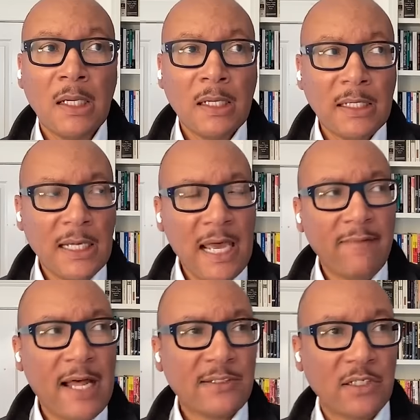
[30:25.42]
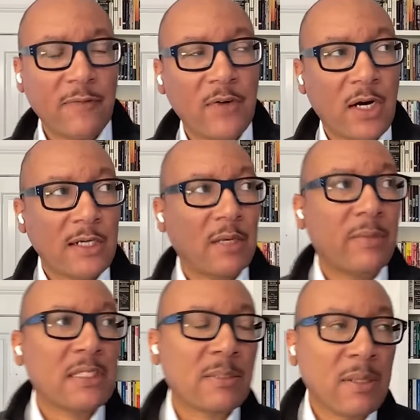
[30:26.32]
Yeah, they have lots of different
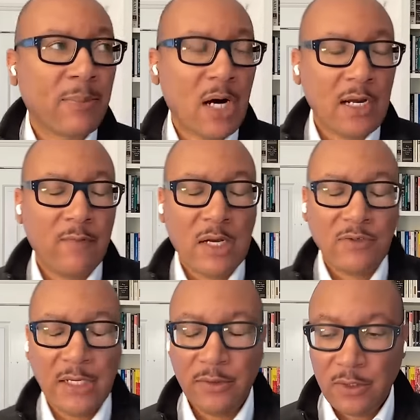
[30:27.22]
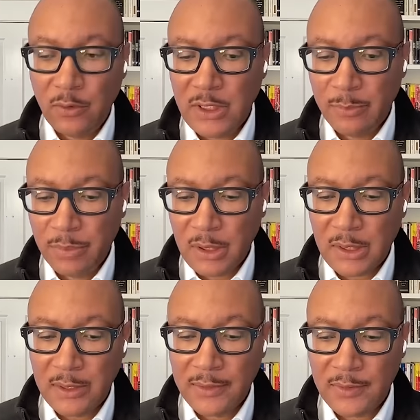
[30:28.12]
arguments. I mean, part of what I try to do in the book
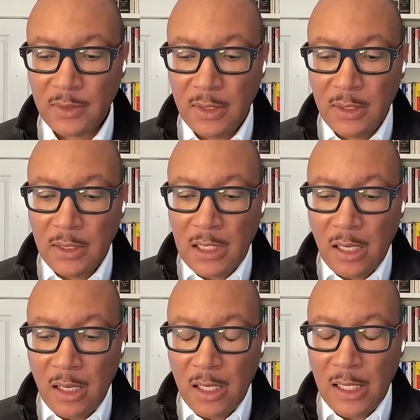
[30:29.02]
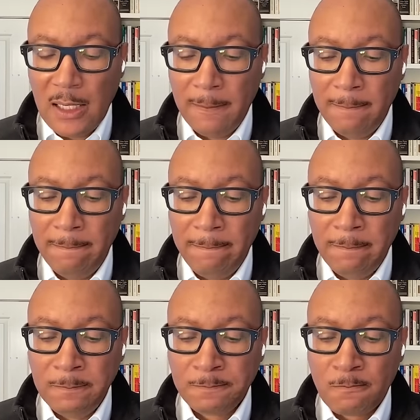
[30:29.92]
is. Um,
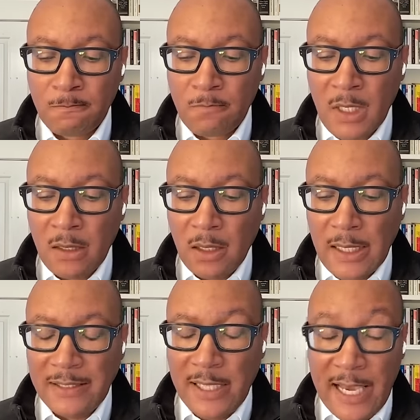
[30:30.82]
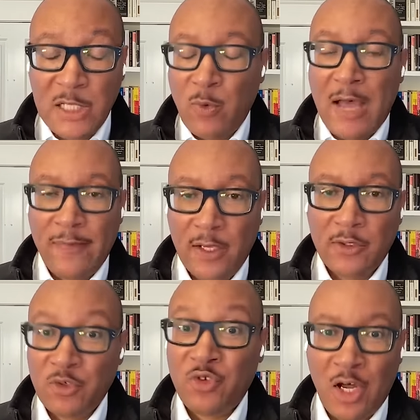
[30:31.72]
engage what I think are
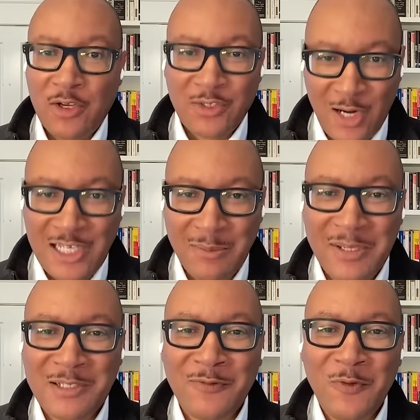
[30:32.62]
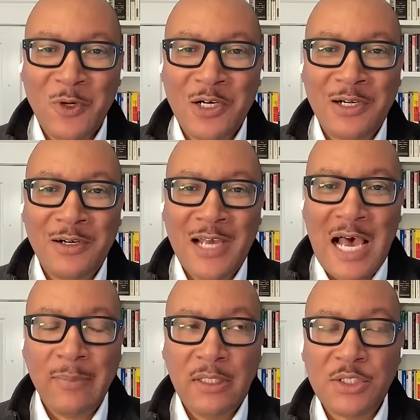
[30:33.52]
the strongest arguments for mm -hmm.
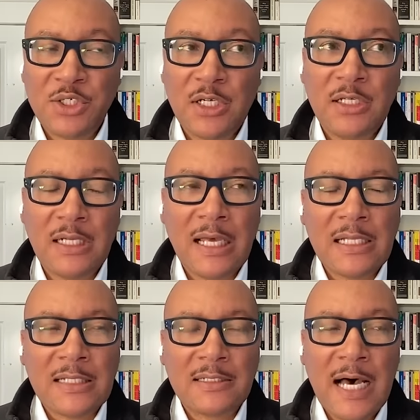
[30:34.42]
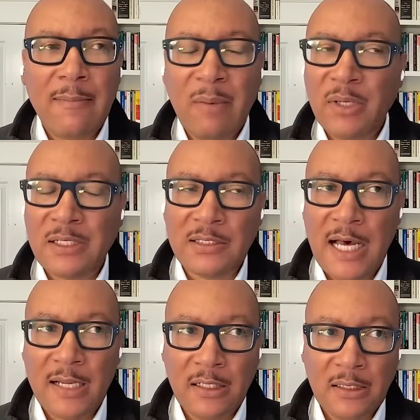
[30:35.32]
abolition. It, it's not my book is
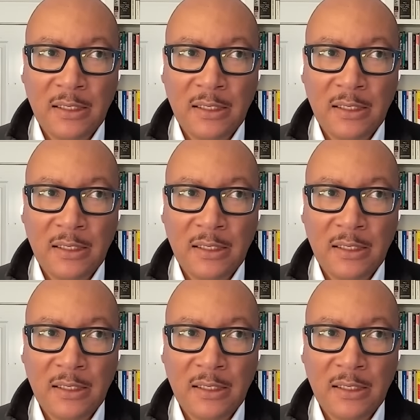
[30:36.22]
not